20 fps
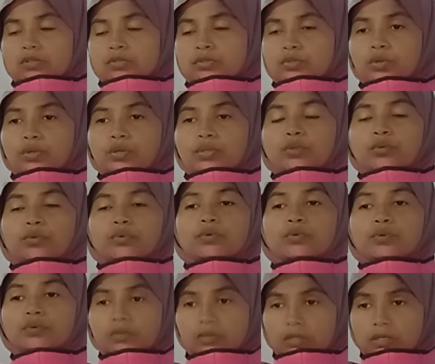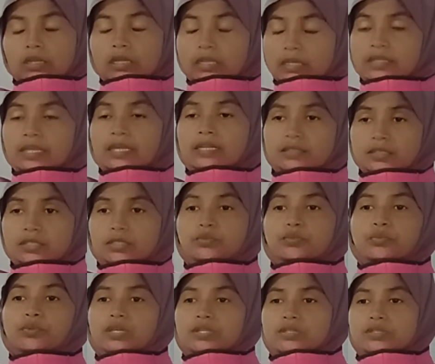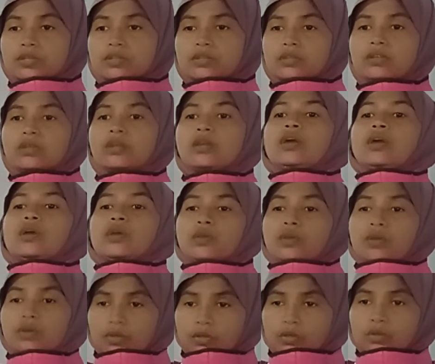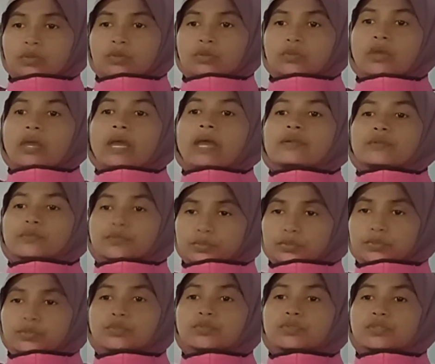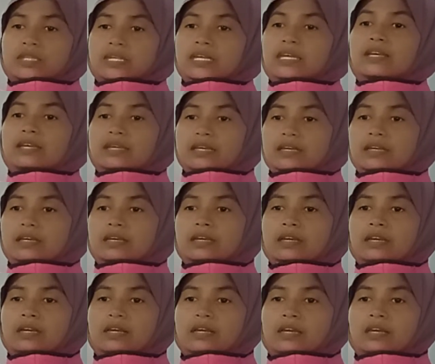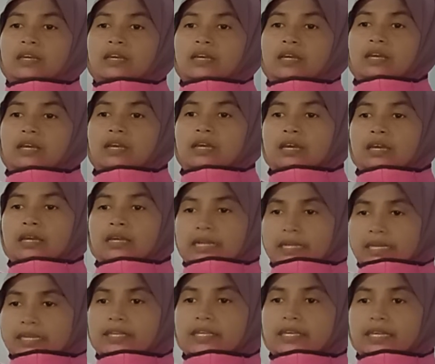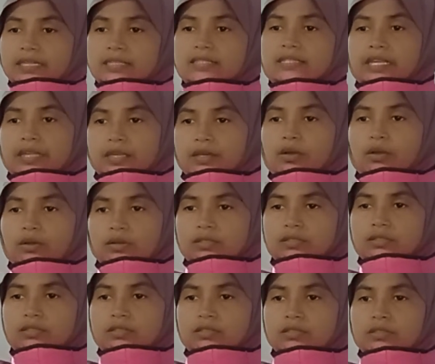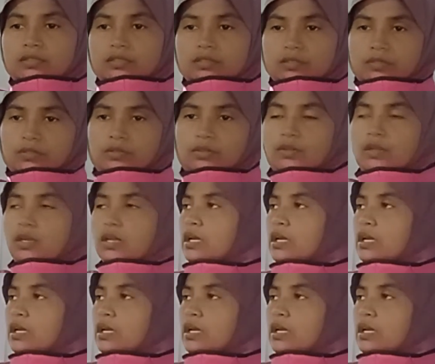So you, in that situation, you have to use the clinical psychology. No?